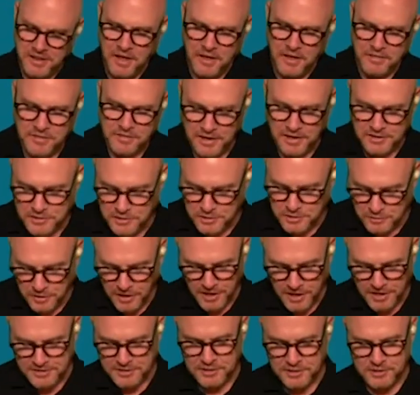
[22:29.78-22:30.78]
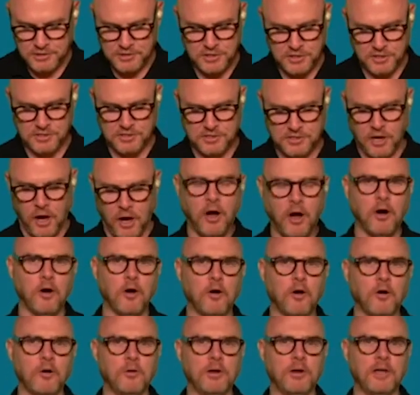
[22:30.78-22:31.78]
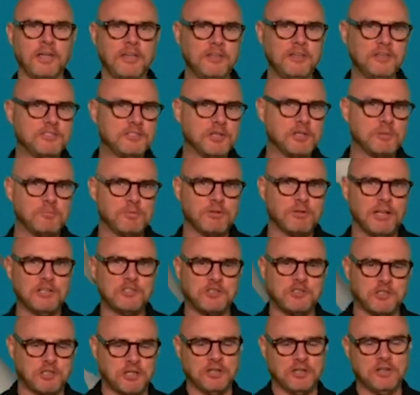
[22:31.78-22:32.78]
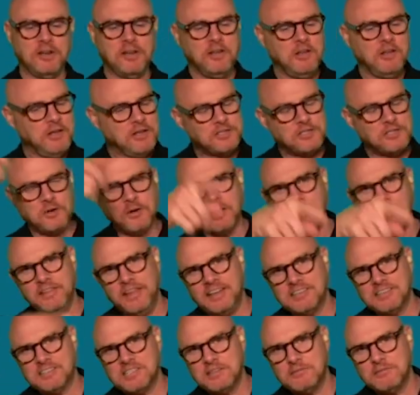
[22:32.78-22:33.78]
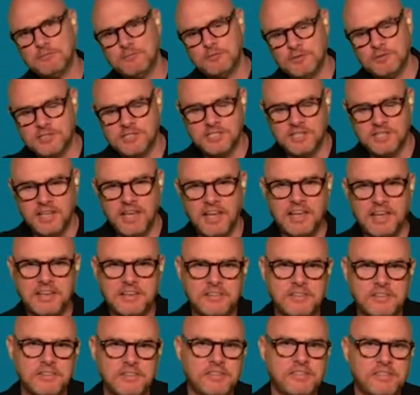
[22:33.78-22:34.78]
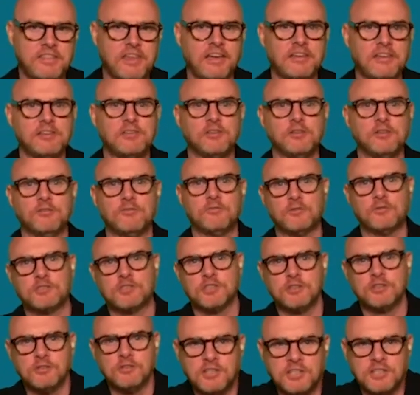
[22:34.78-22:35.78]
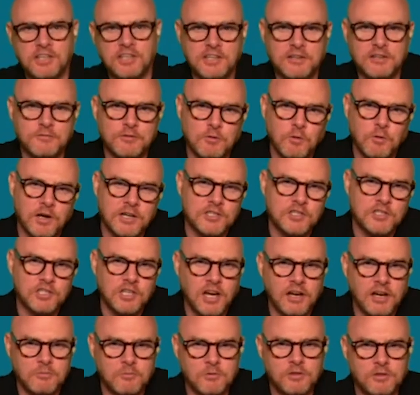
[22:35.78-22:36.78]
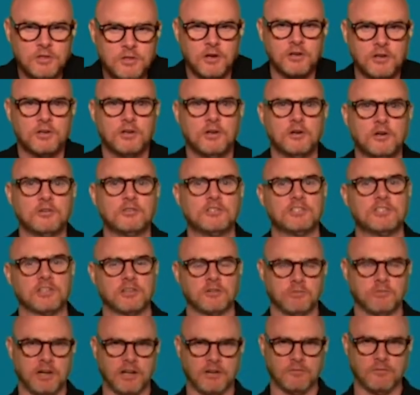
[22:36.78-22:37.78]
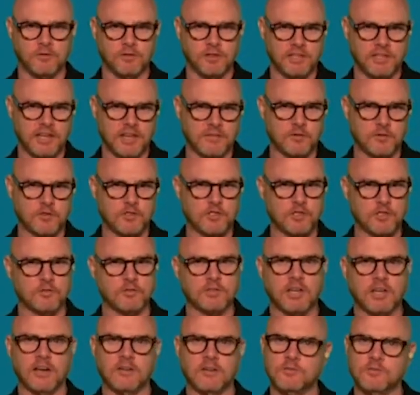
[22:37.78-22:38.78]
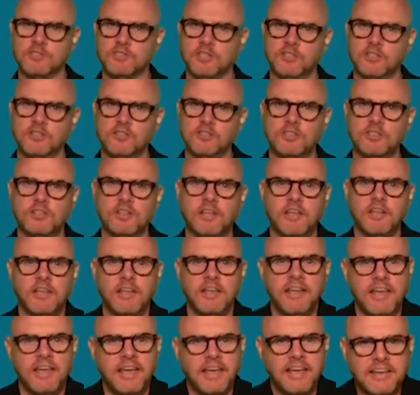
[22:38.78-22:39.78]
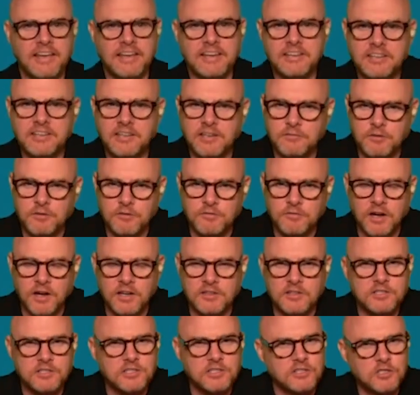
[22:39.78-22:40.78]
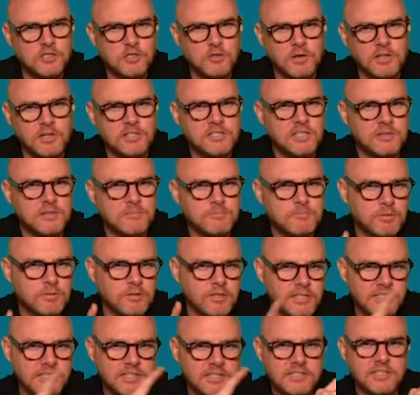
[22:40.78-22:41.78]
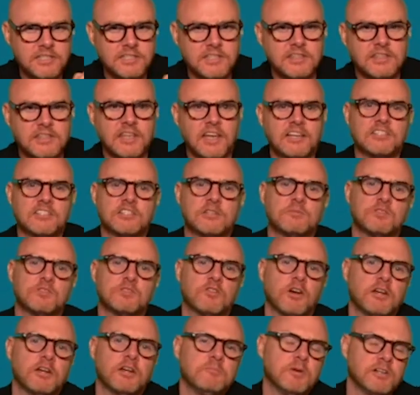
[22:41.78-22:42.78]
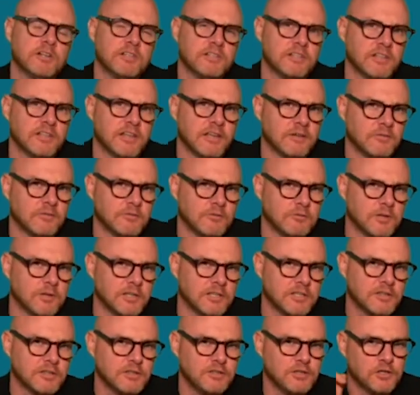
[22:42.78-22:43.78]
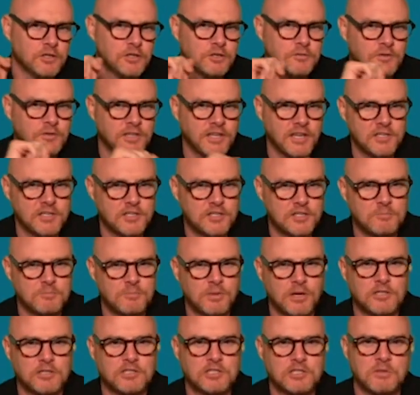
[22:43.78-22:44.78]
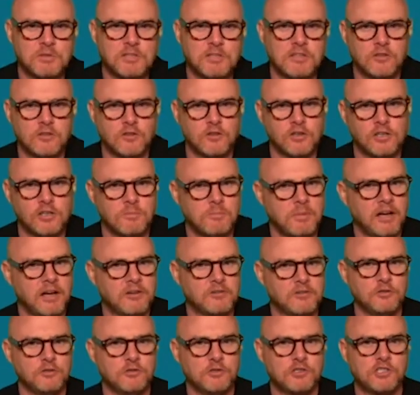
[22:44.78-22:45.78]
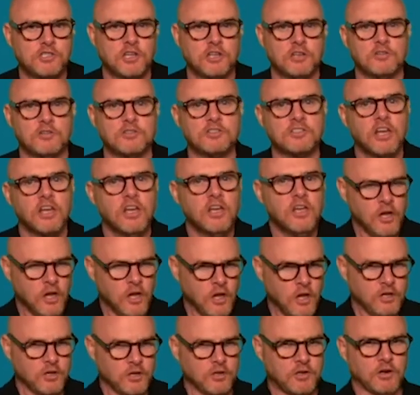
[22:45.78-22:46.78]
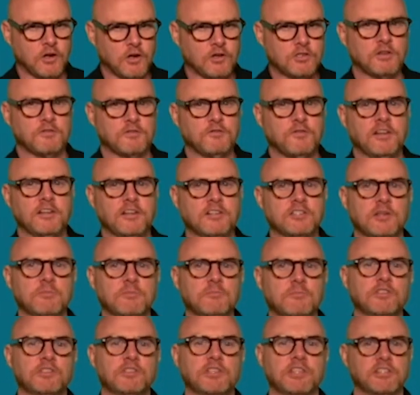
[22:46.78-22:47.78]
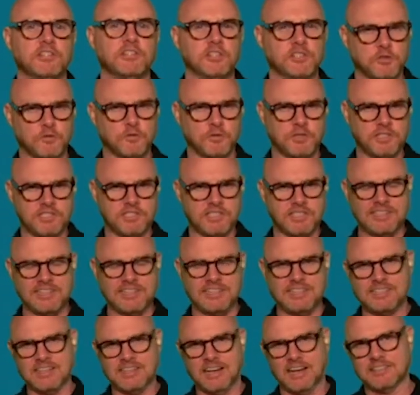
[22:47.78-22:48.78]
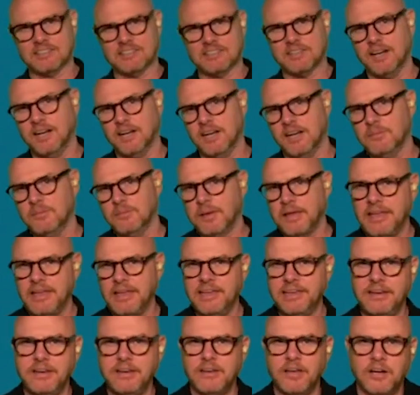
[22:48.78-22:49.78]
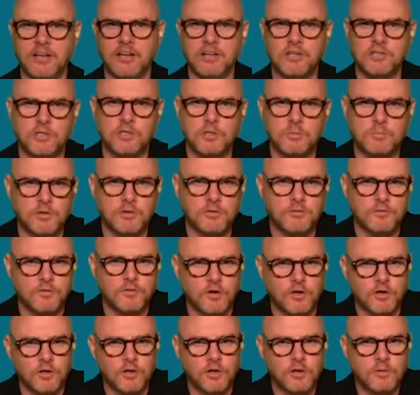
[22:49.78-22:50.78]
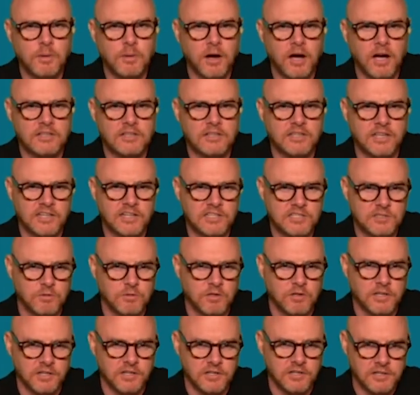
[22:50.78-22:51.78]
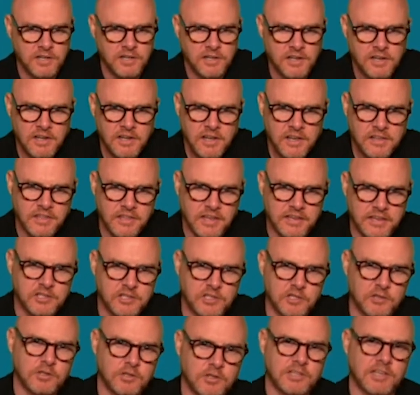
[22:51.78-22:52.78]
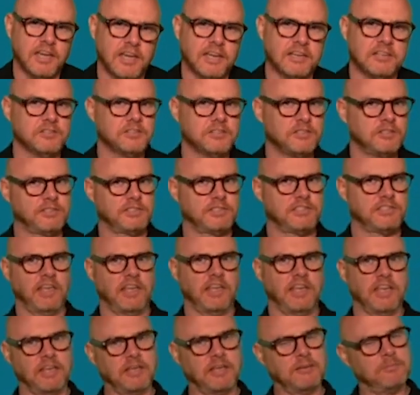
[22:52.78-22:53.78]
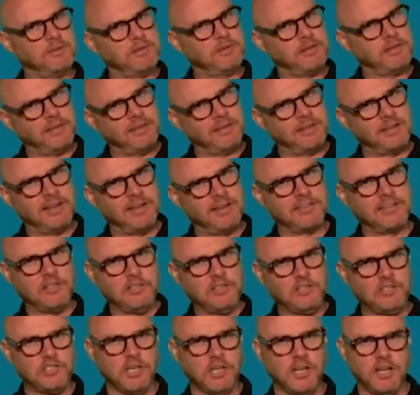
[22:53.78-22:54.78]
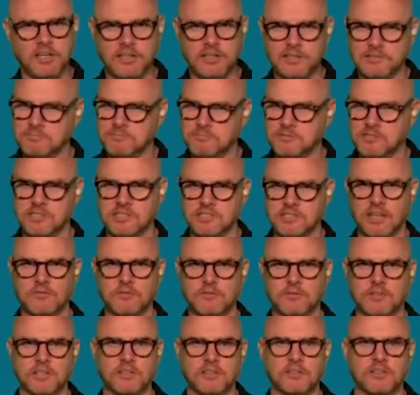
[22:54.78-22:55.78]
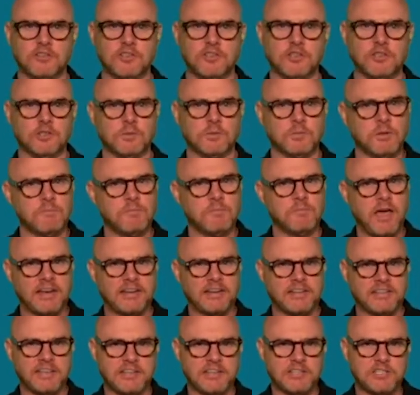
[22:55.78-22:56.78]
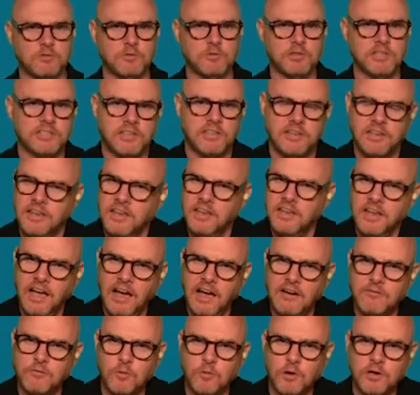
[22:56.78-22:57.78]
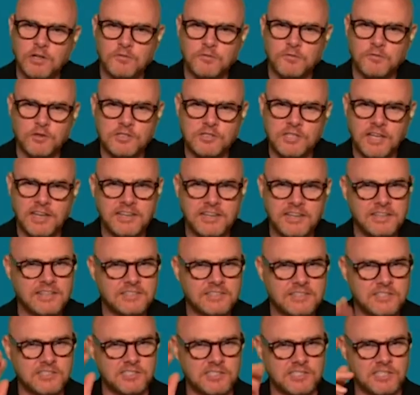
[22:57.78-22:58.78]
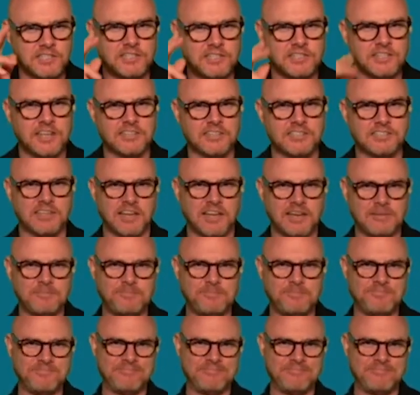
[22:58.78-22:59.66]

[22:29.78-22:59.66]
Thank you, Aisha. It's always a pleasure. So, and that's it for today. Thank you for tuning in. If you want to chat with our host, stick around for the after show conversation. And if you find this interesting, please hit that subscribe button and ring the notification bell to be alerted about new shows. You can also find us at musicindustrycity.com and on your preferred podcast player. Thank you again to Sam and Aisha. Stephanie and the Duke will be back next week. Have a wonderful day. See you next time.